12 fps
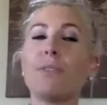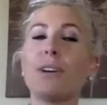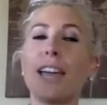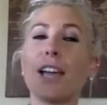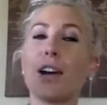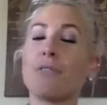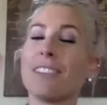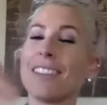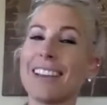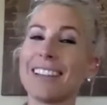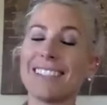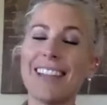book hangover the
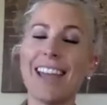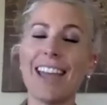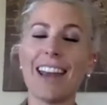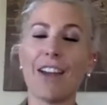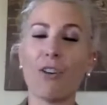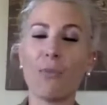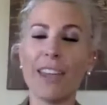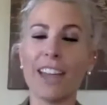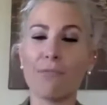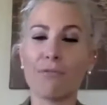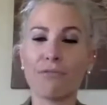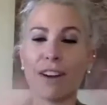next day, and I would wake
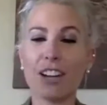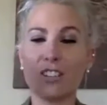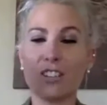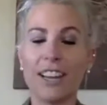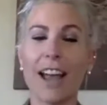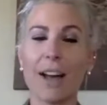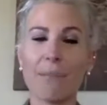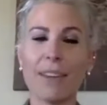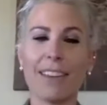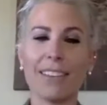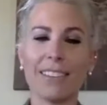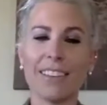up fresh and
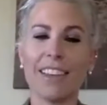happy.